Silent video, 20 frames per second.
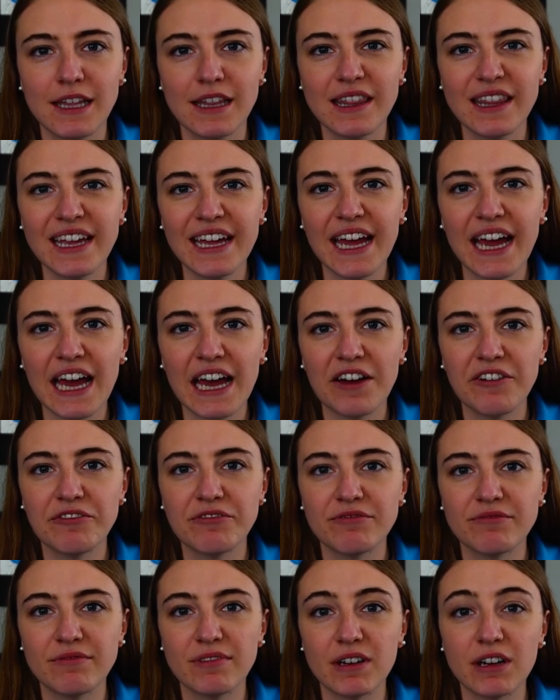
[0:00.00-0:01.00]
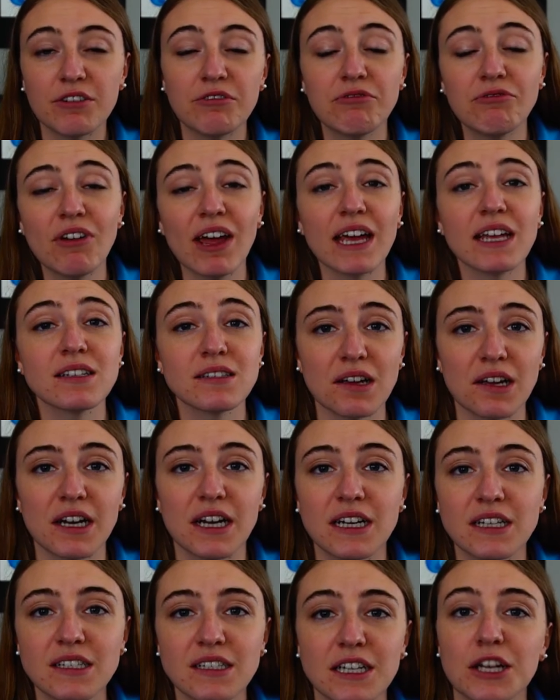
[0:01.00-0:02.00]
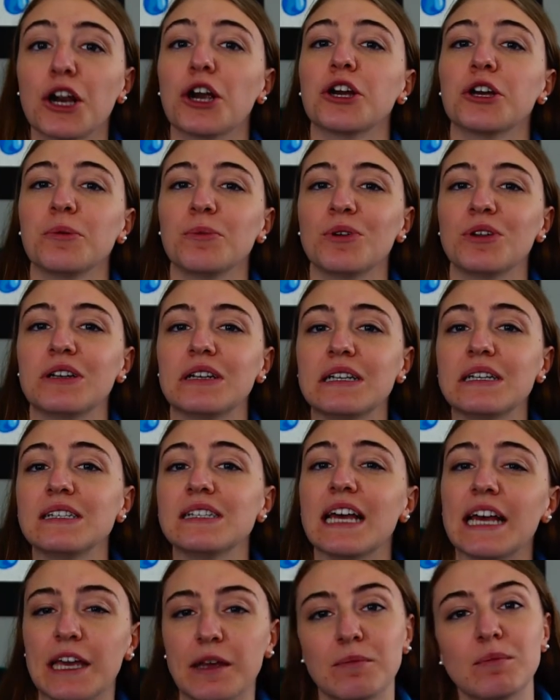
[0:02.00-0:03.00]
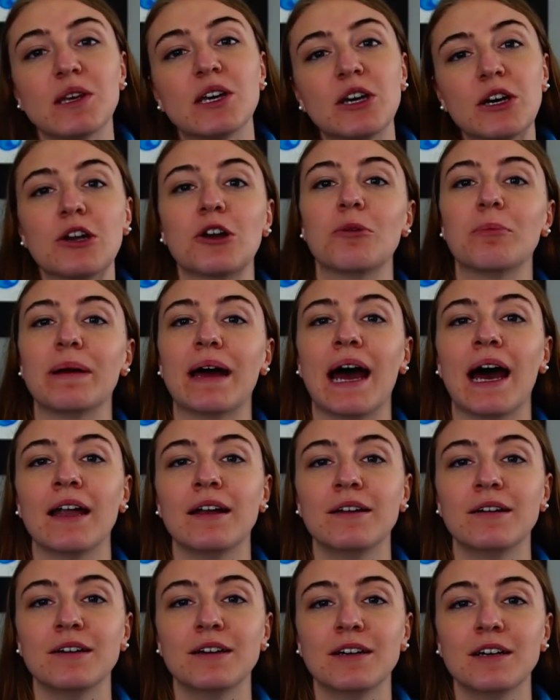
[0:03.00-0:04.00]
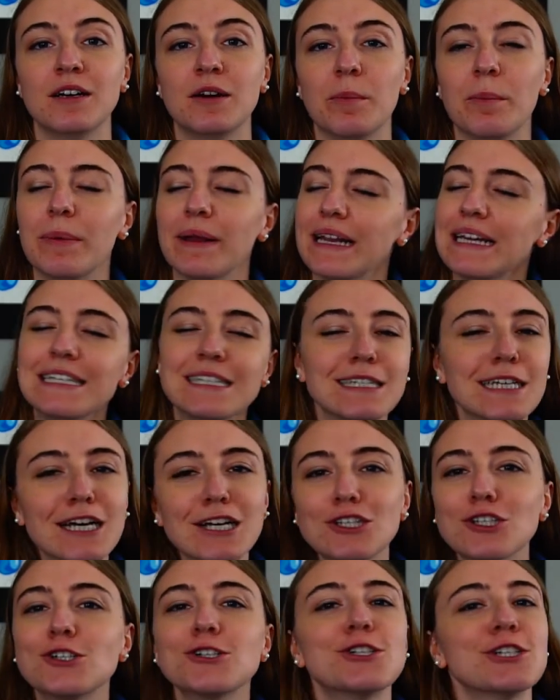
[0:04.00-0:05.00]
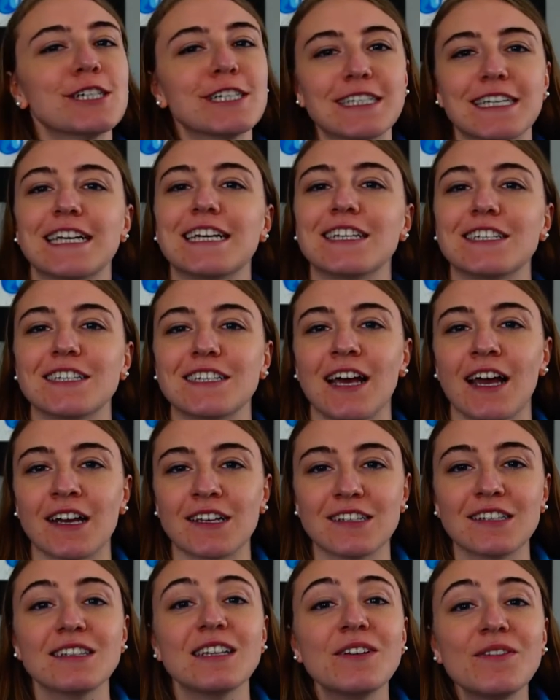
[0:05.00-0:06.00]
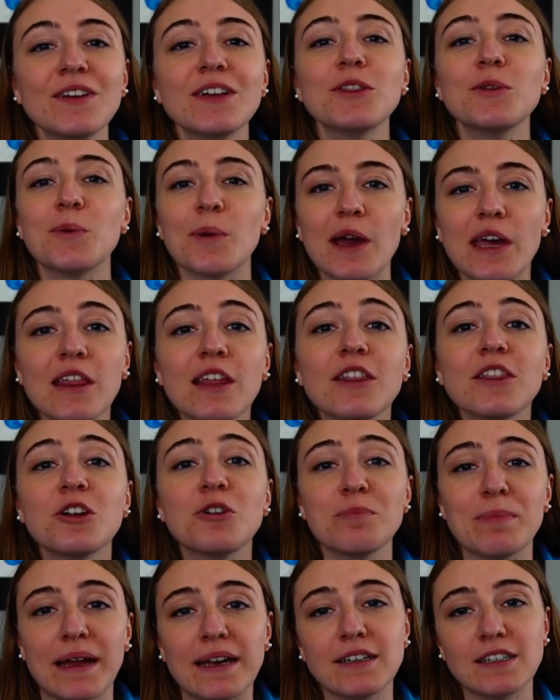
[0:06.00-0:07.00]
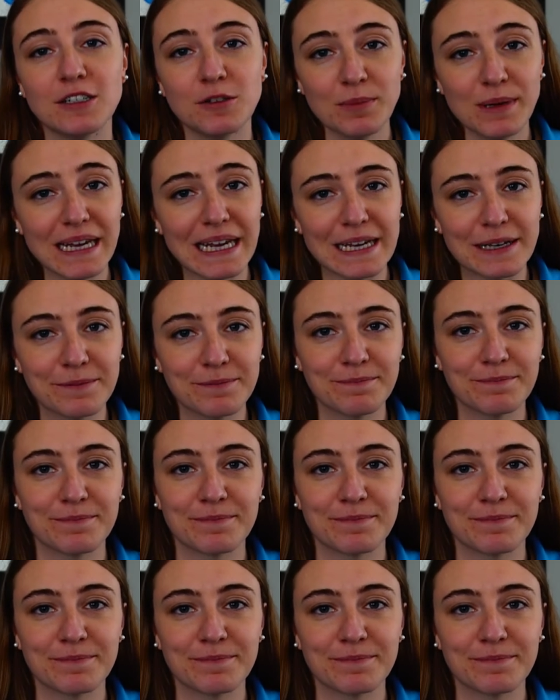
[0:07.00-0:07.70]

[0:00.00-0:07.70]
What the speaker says: They have effects on us and our communities that can be good or bad, but insects are just insects, living the way that they're meant to be.